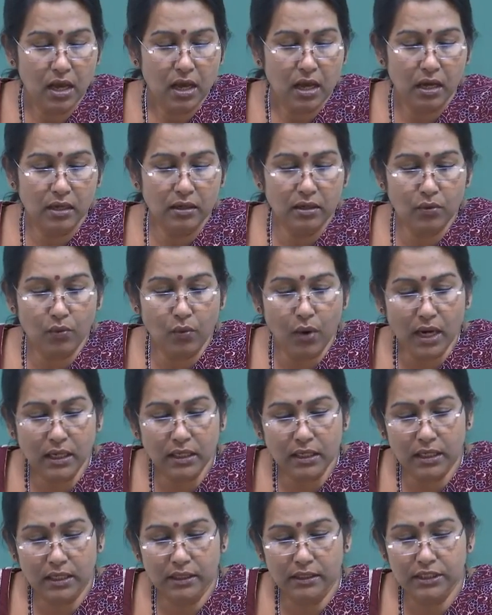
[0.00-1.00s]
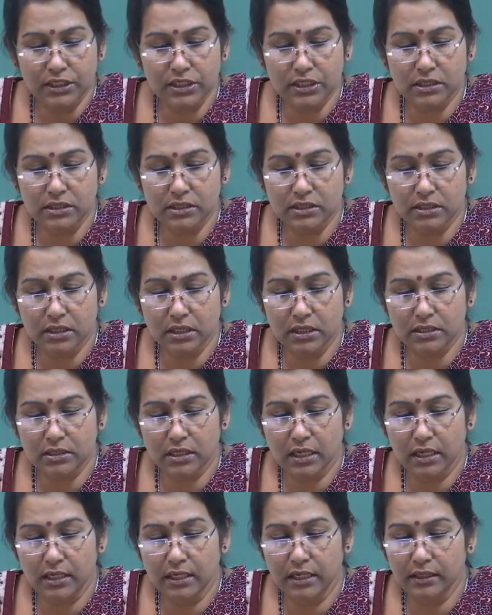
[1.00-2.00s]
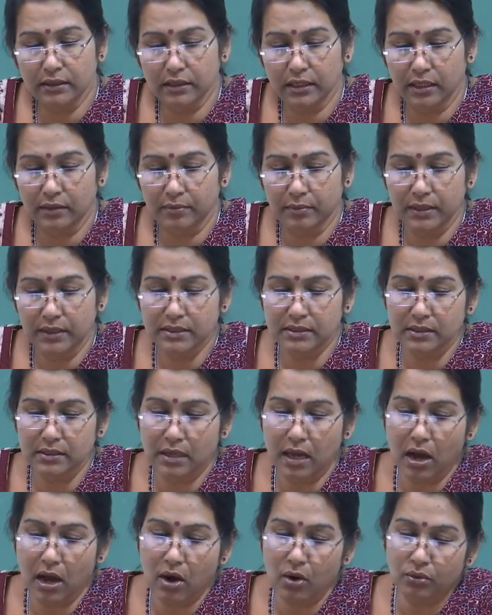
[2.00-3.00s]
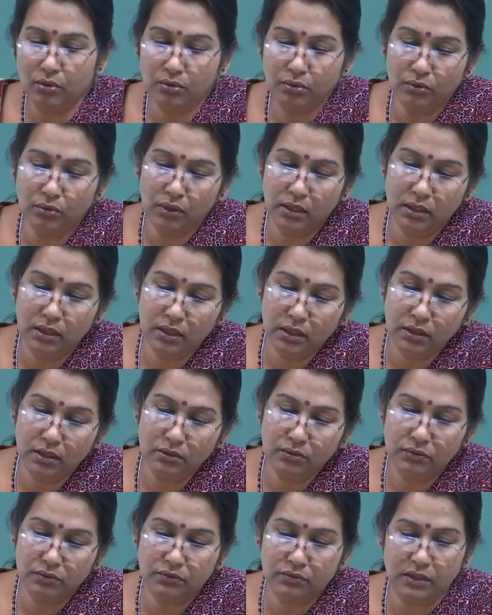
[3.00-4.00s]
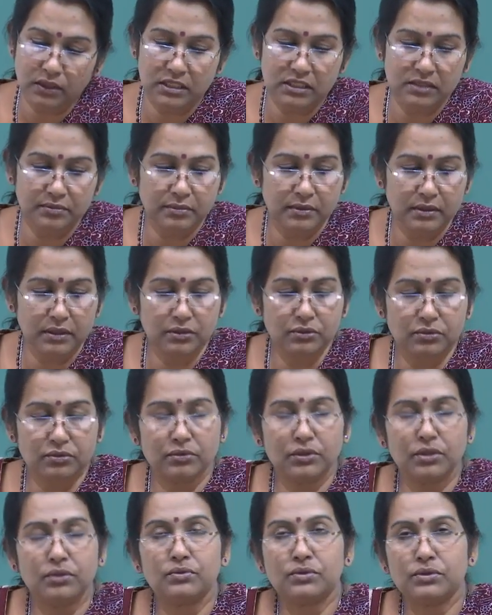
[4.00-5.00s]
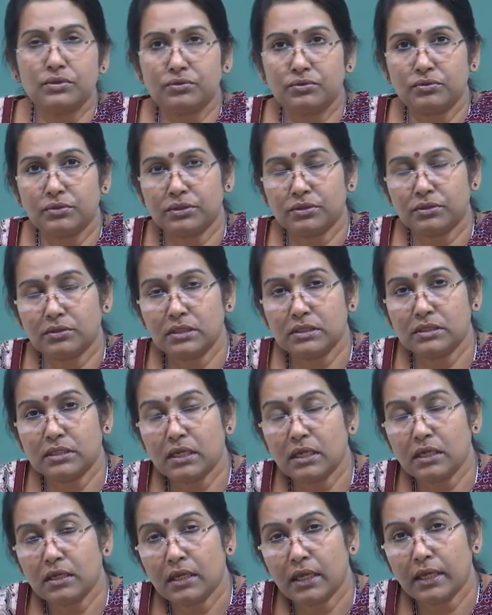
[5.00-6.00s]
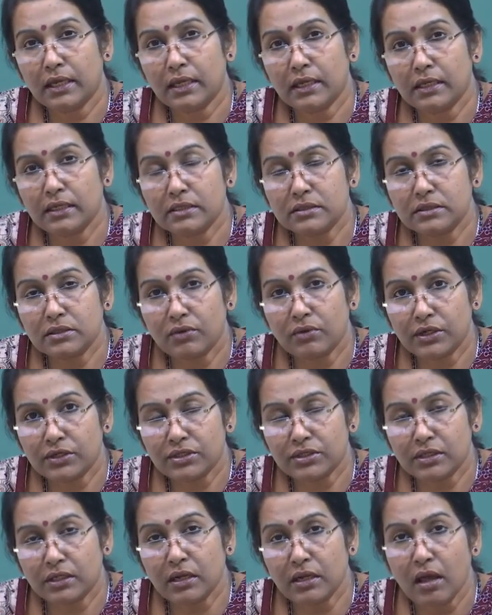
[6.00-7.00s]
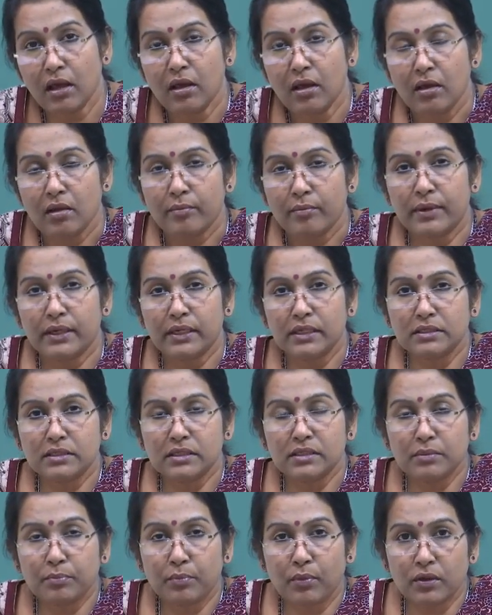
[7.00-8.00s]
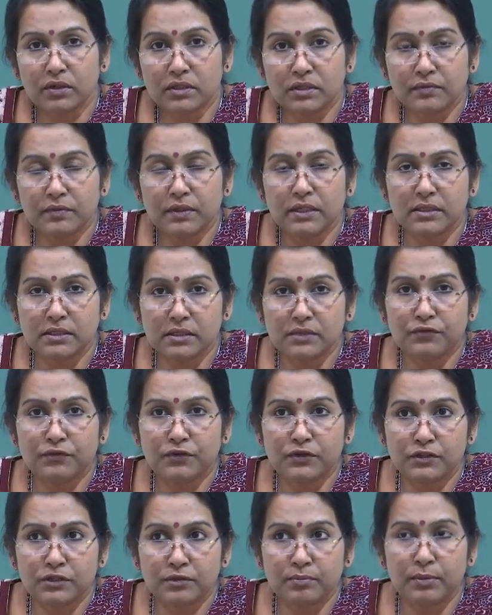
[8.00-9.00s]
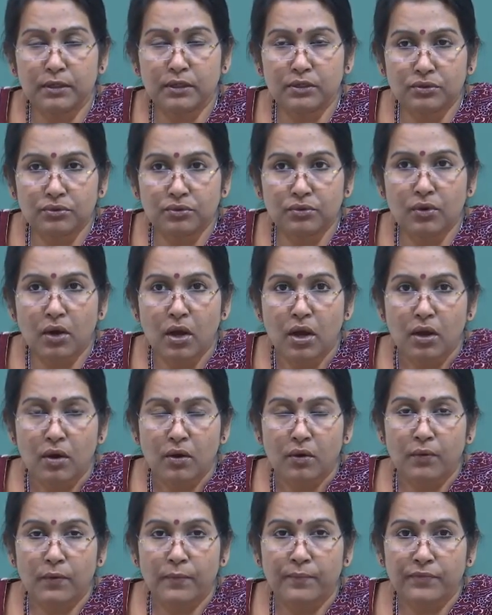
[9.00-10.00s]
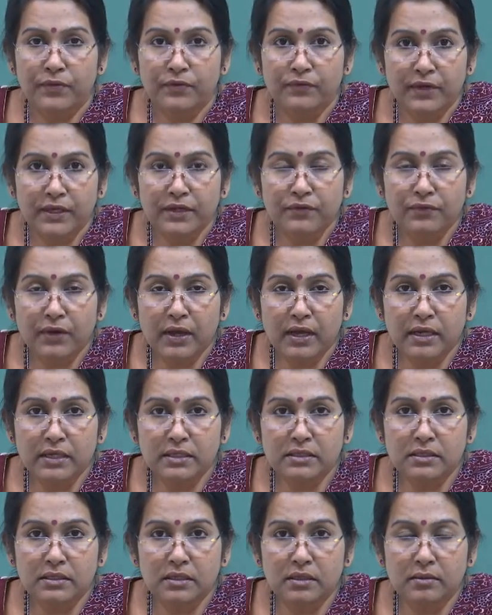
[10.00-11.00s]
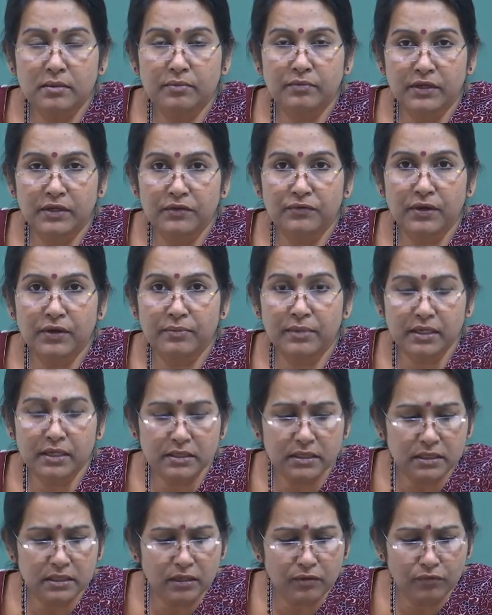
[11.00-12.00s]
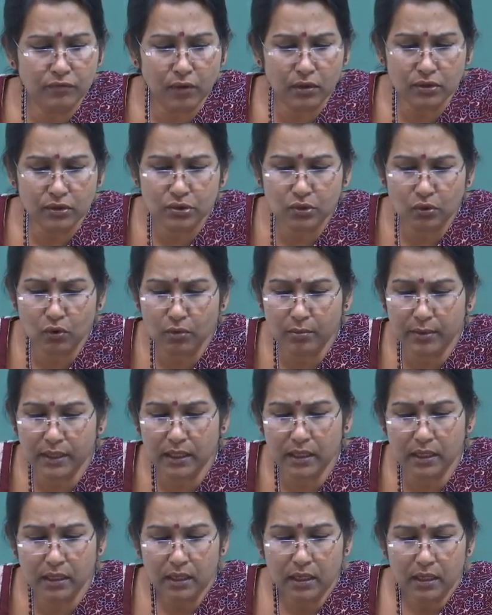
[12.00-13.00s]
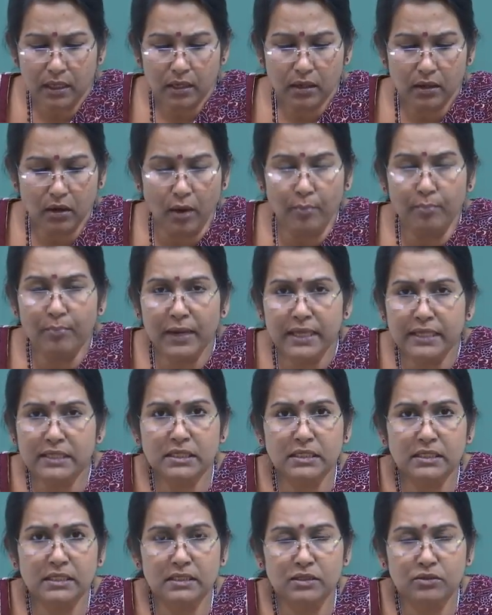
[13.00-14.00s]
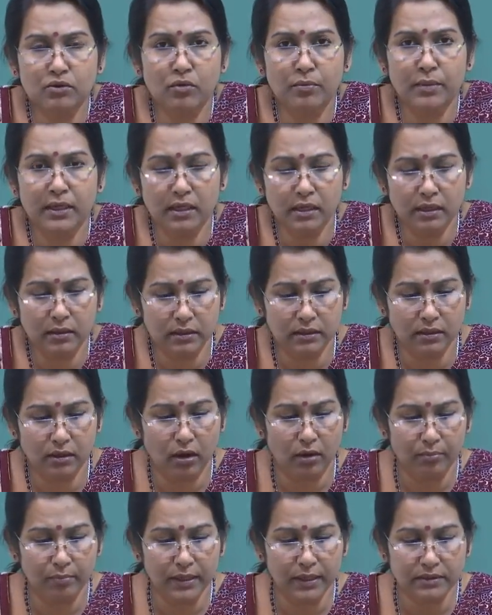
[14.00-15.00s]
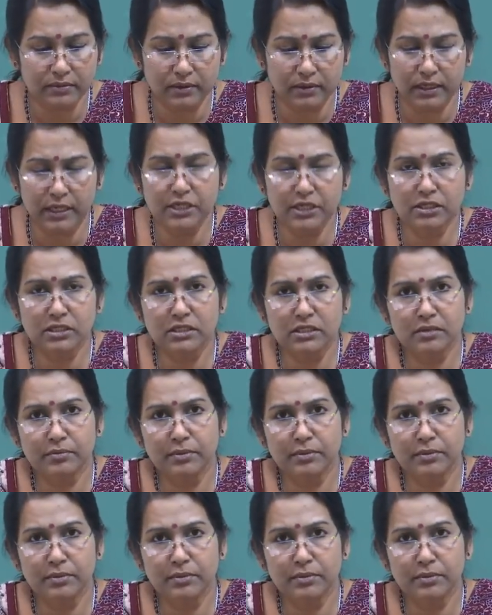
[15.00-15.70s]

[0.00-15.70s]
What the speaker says: under what conditions does learning take place and how to learn to transfer it to new situation. Let us say again it is a question, but is it possible, is it feasible to verify? It is verify because it involves so many complexities, so many the complex relationship